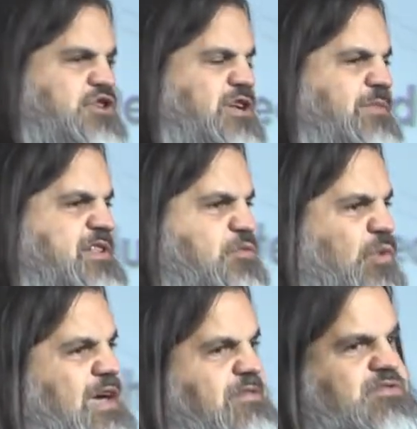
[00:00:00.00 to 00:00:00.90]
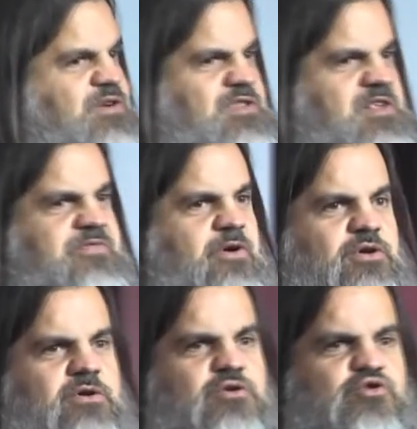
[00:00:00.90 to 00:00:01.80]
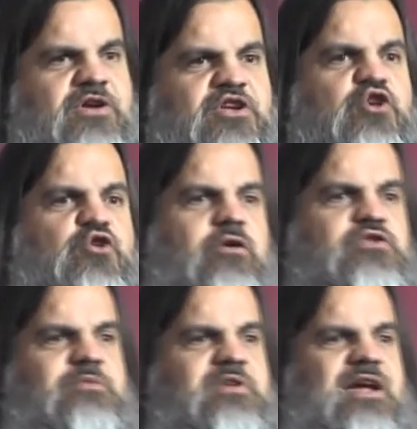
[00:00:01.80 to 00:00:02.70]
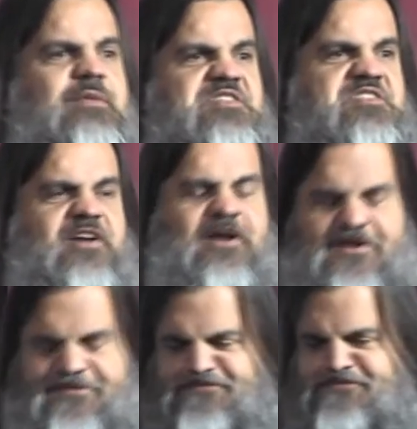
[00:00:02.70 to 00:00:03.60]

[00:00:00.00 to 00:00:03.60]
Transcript: gentleman's wife took this photo to try and encourage him to come inside.